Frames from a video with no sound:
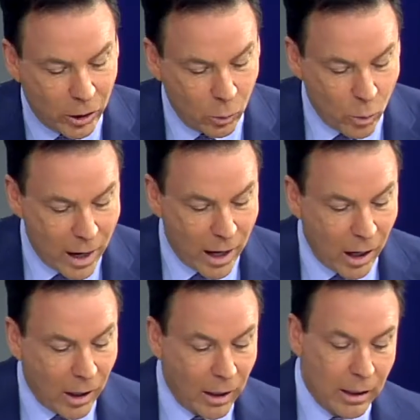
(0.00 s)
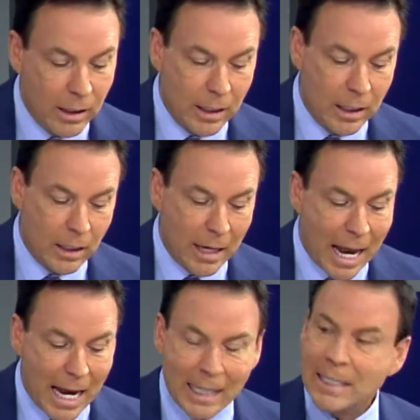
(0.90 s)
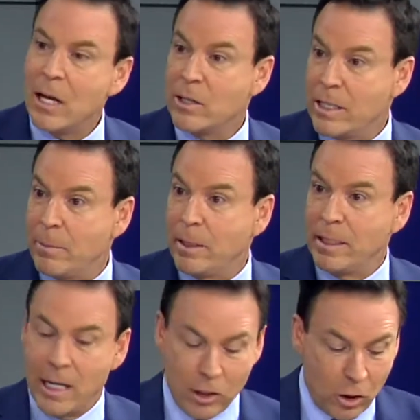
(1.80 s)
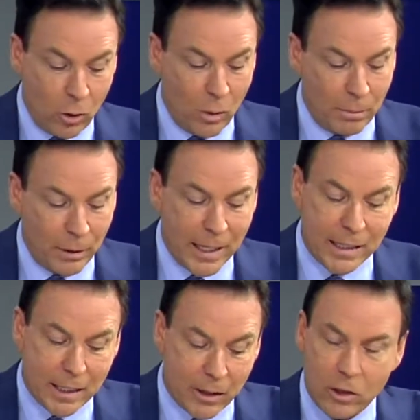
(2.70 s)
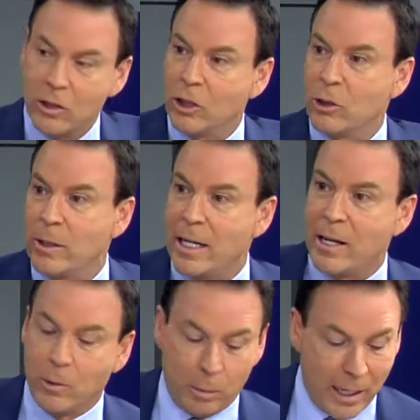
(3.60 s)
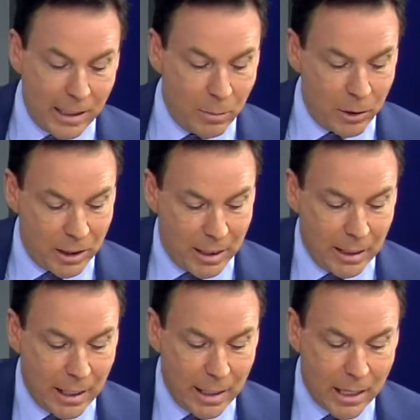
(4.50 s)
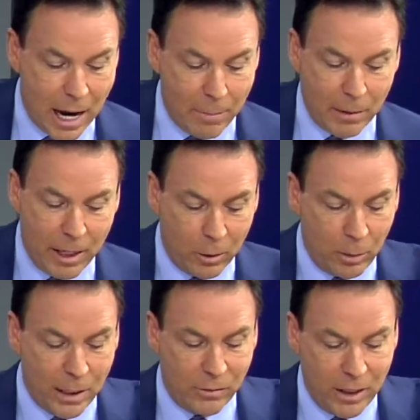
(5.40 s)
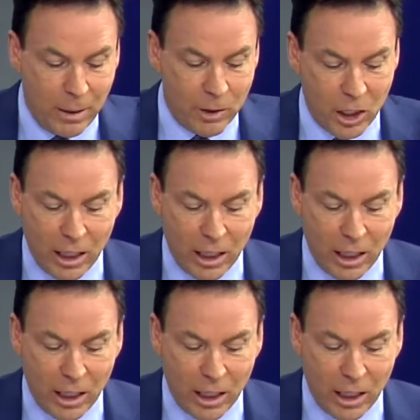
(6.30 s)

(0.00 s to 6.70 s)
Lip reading: where, I guess how it's typically done is you go to one place that does the surgery, another place that puts the teeth on top, another place for the imaging.